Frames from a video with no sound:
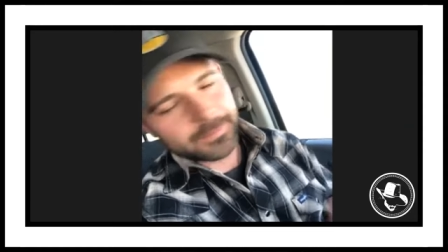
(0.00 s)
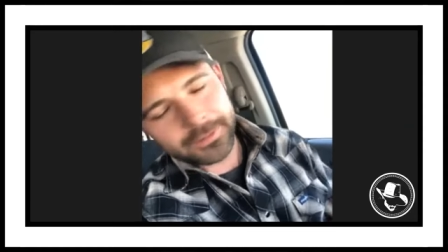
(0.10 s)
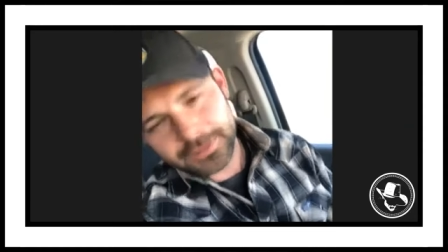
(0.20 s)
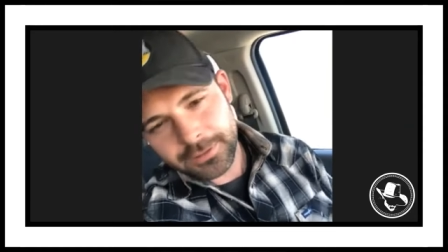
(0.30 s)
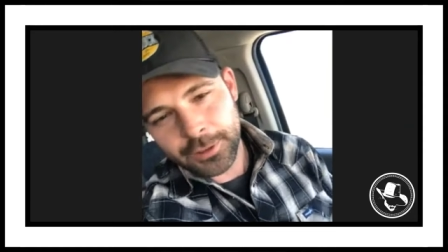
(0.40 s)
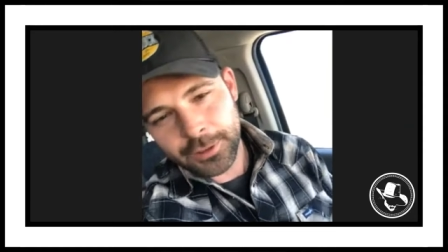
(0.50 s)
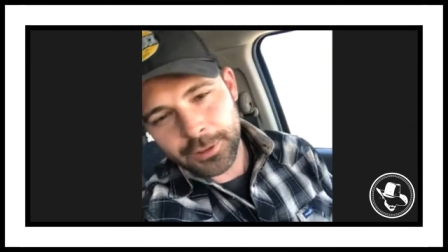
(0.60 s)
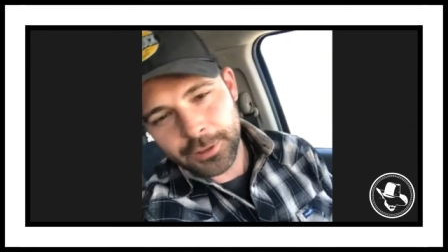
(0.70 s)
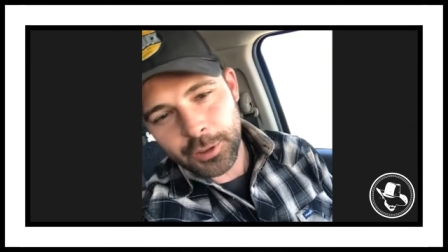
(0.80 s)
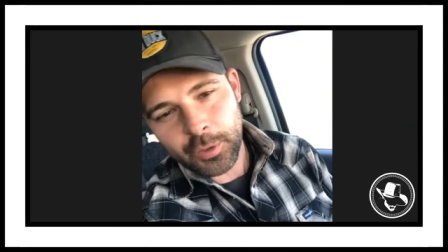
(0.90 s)
Usually, you don't
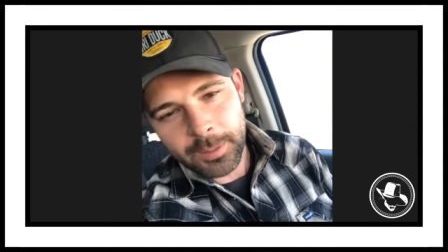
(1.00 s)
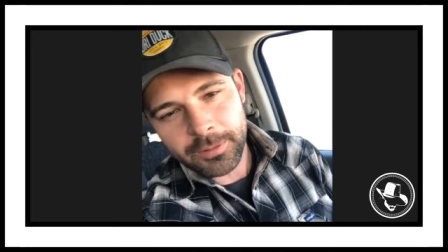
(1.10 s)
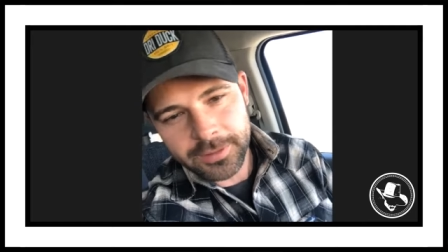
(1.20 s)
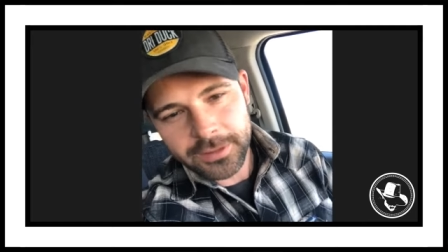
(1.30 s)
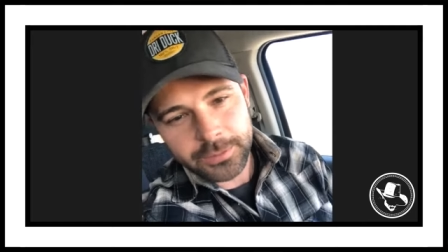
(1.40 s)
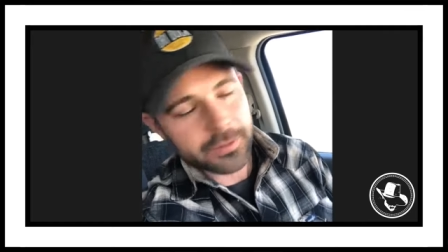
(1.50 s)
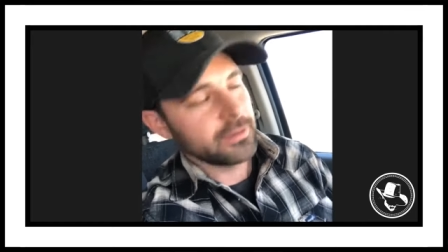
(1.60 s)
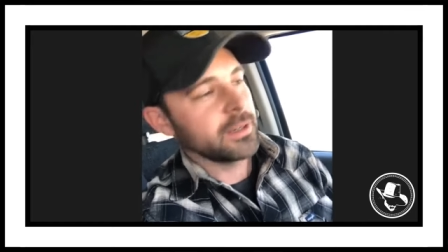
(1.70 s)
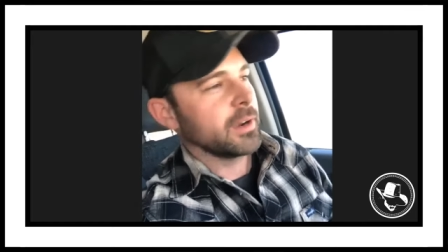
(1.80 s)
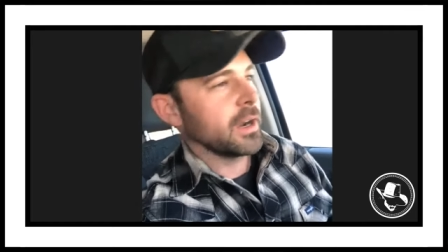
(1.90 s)
remember things when you're three, but
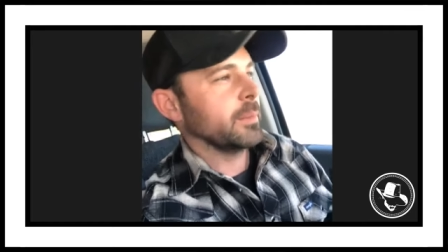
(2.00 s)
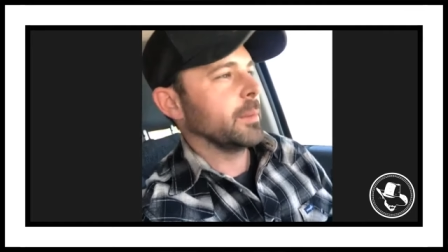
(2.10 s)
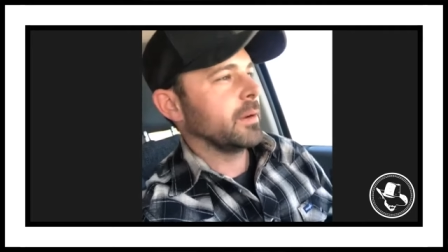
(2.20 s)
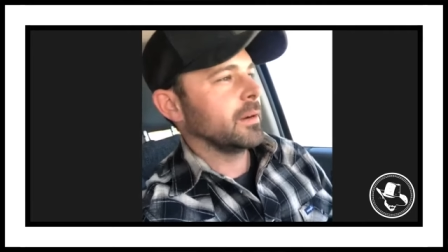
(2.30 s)
I remember